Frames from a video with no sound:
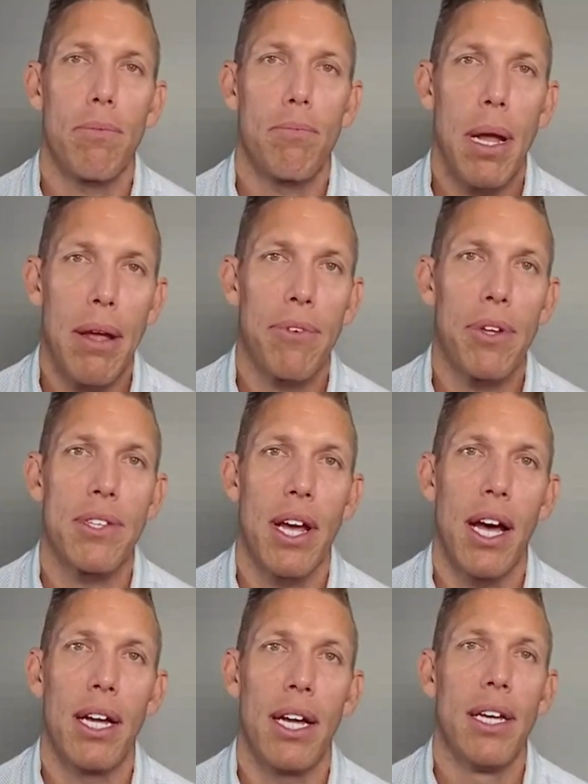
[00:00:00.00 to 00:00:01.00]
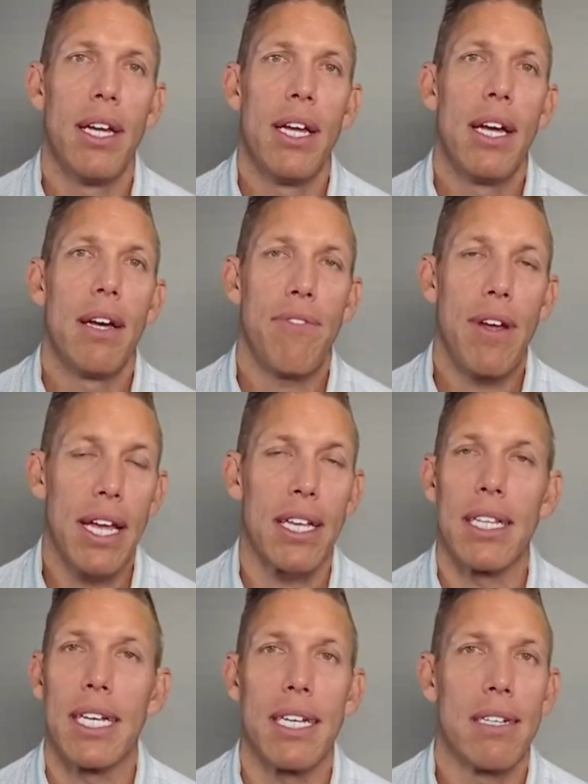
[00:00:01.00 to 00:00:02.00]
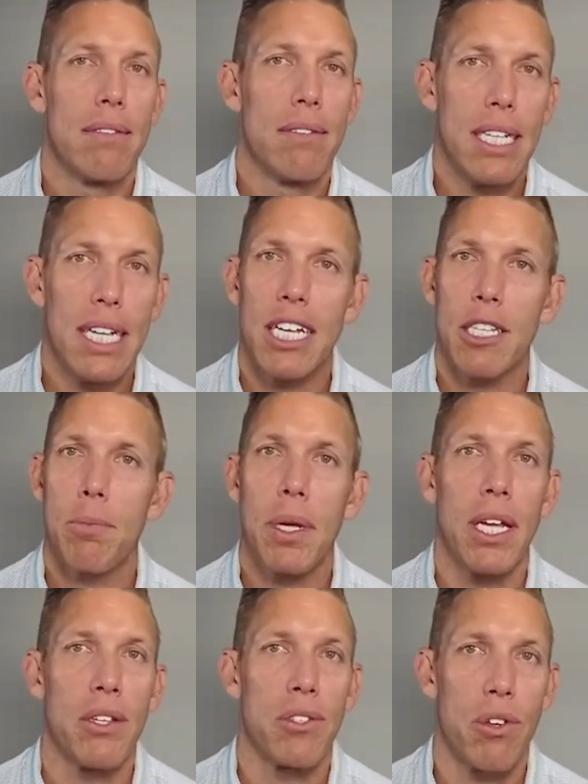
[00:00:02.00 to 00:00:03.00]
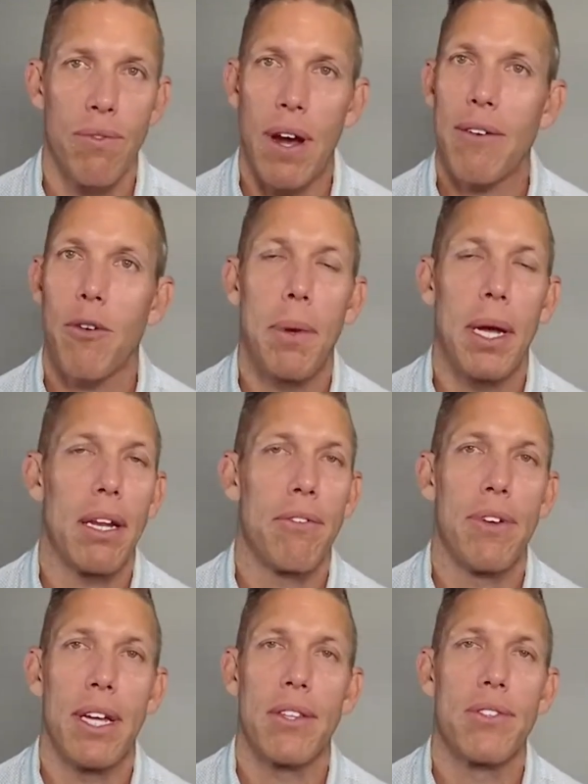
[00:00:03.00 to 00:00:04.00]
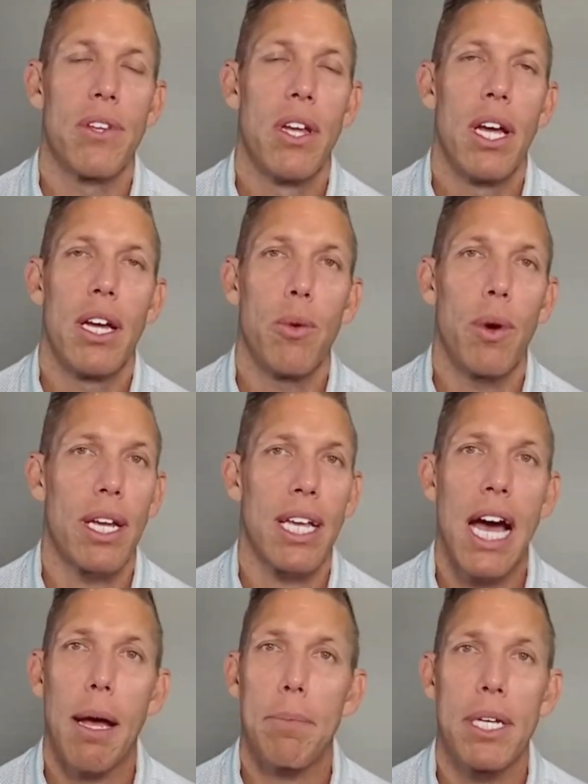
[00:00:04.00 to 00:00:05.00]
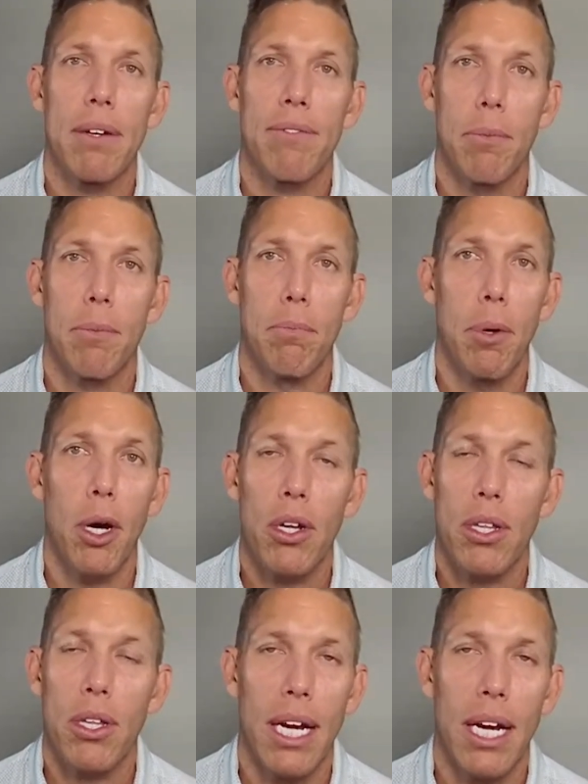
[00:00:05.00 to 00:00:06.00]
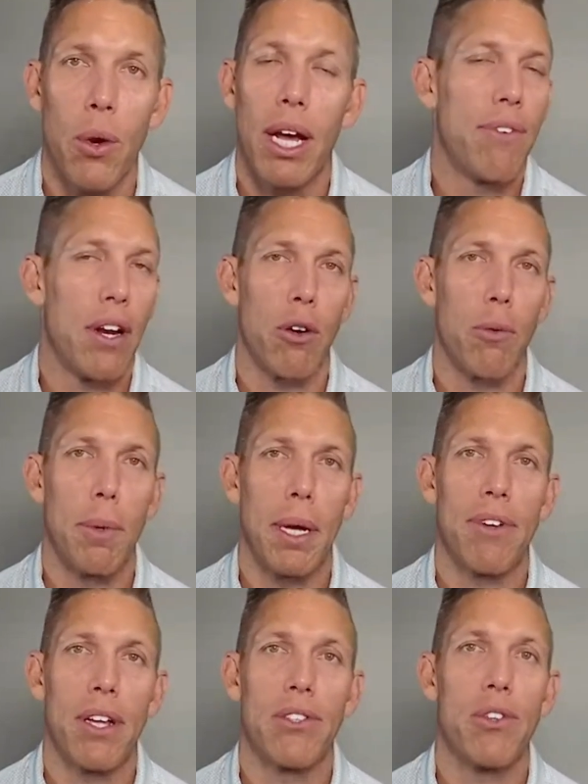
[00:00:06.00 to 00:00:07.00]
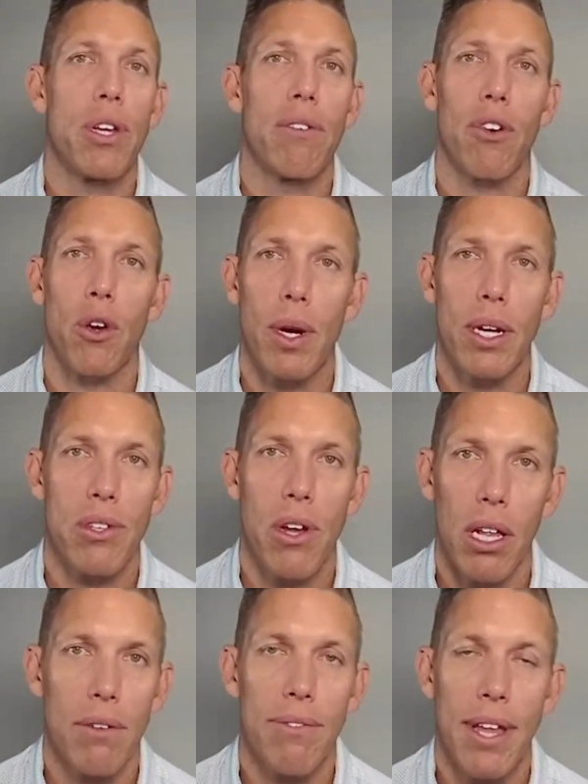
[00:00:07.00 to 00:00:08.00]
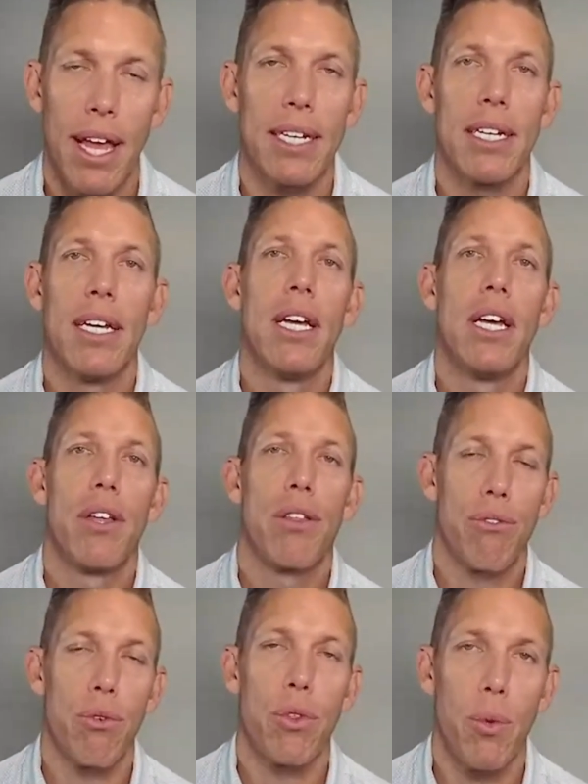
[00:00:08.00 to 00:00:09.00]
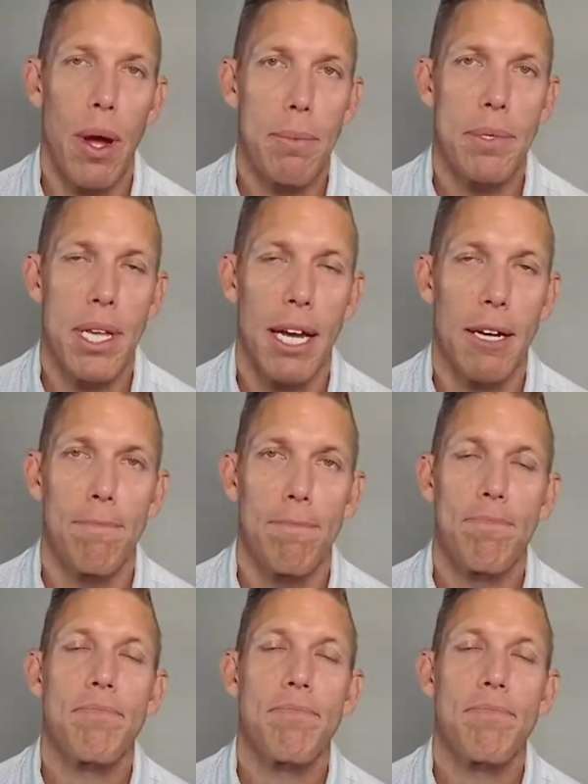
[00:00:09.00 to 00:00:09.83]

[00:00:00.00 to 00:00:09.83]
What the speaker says: pamphlets on FEGLI, TSP, survivor benefits, you want a copy of the book that I wrote on federal benefits, you can request all of that through the website